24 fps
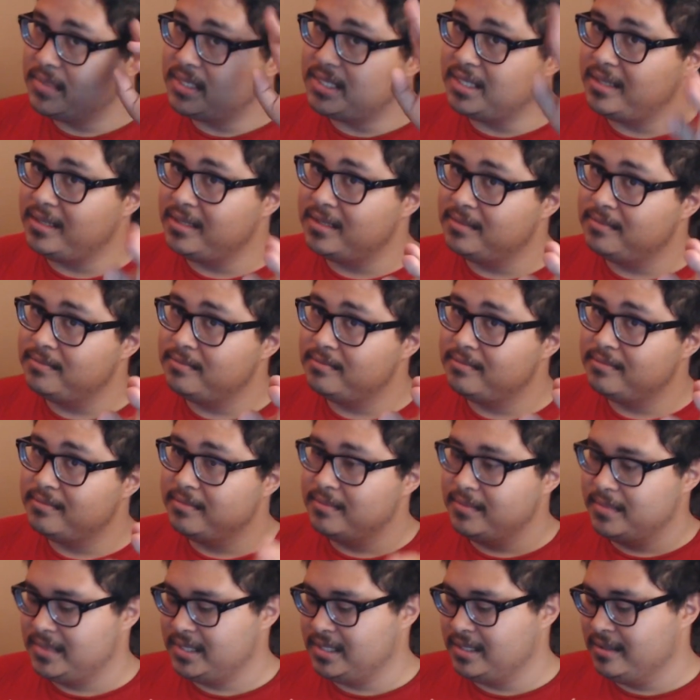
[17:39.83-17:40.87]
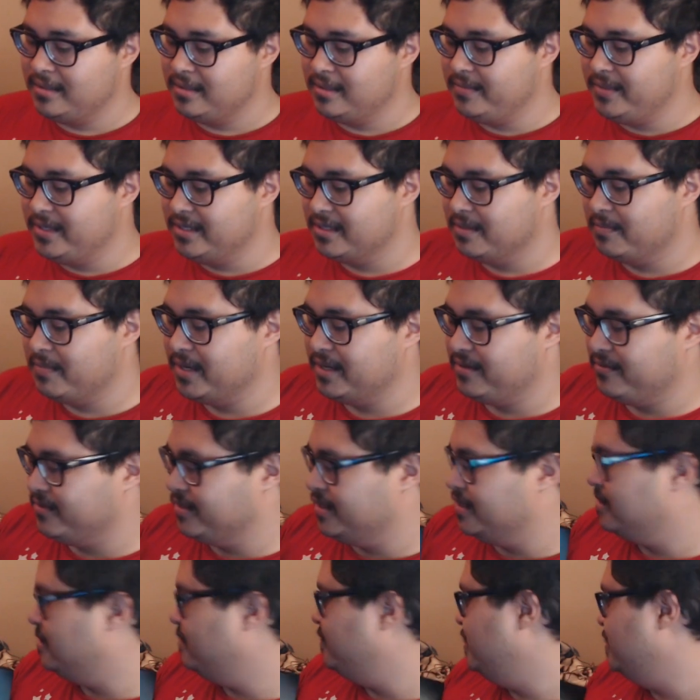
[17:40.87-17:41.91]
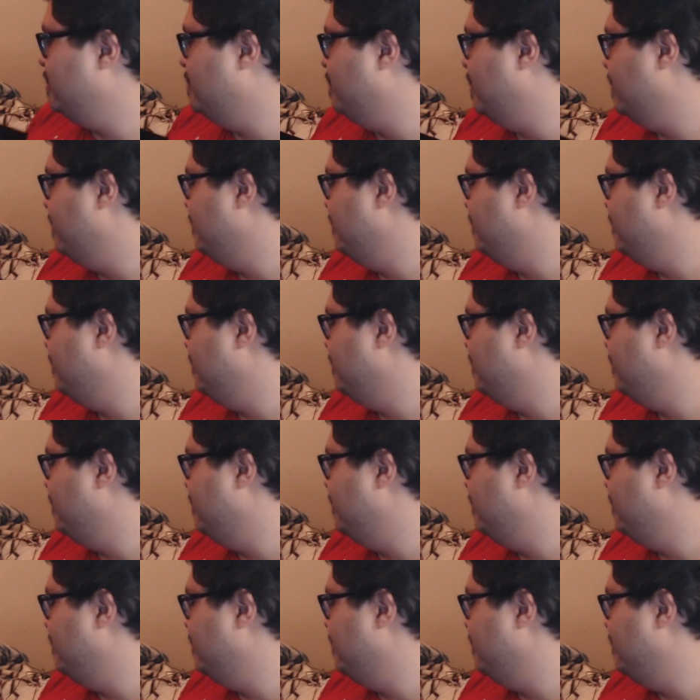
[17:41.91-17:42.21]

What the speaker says: See ya. Let me use the button for this. Use the